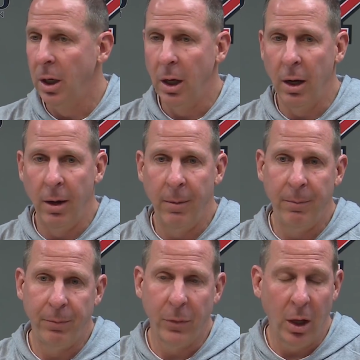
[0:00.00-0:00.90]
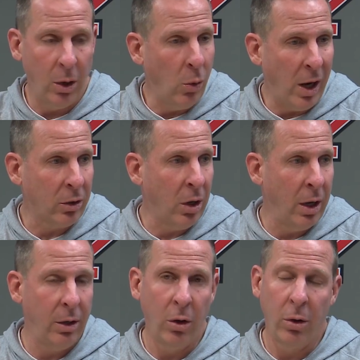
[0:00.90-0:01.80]
and walked
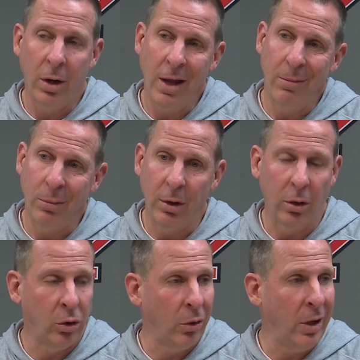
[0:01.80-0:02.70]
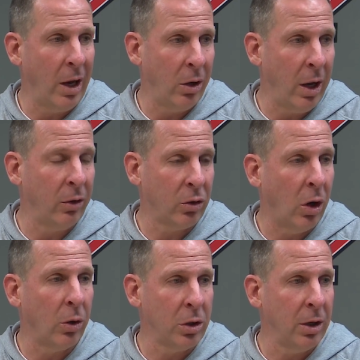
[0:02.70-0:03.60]
on at Notre Dame, but, you know, turned down a lot of
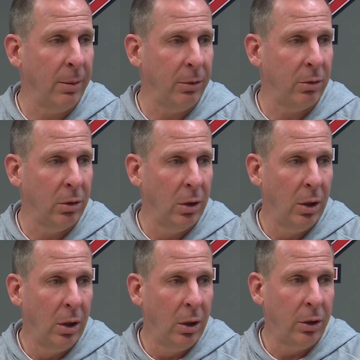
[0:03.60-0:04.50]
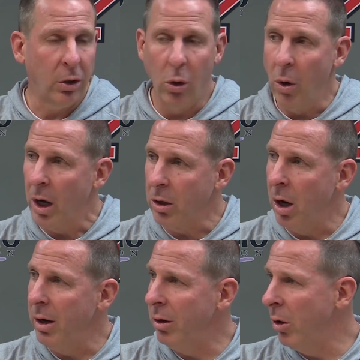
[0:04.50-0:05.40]
scholarships to go walk
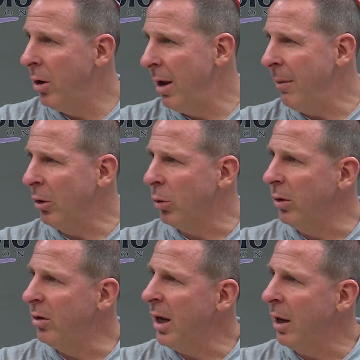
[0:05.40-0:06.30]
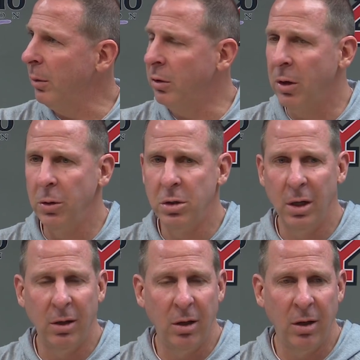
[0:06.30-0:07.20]
on at Notre Dame. That's where his dad was
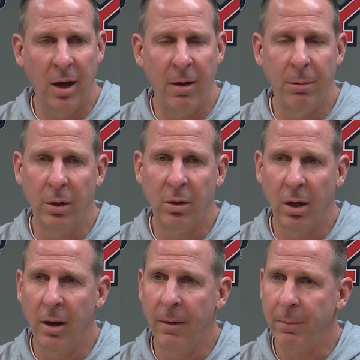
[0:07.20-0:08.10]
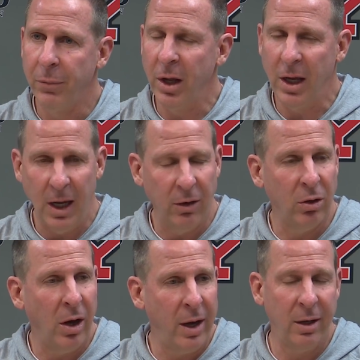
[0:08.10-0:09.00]
coaching at the time. But I think he has
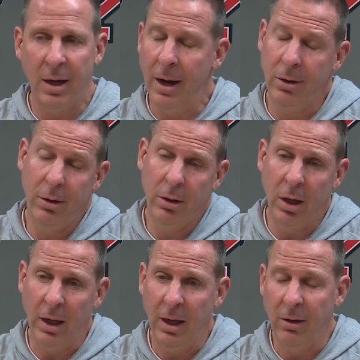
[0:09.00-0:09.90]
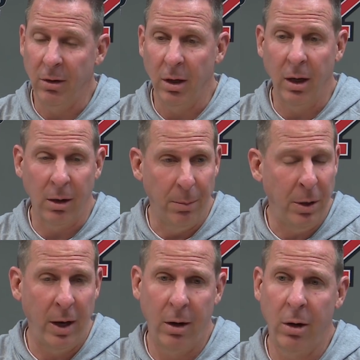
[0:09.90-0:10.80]
a lot of talent. Think he's a
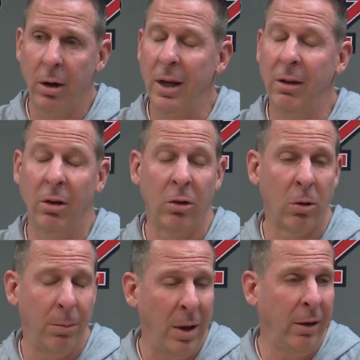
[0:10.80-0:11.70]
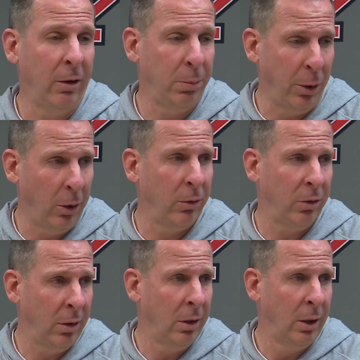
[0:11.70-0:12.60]
competitor. He's a tremendous
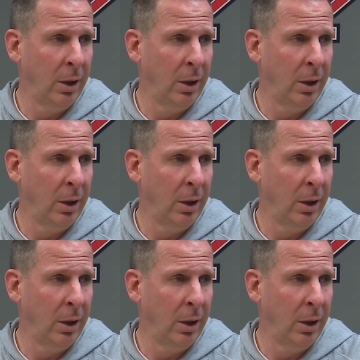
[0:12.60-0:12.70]
person.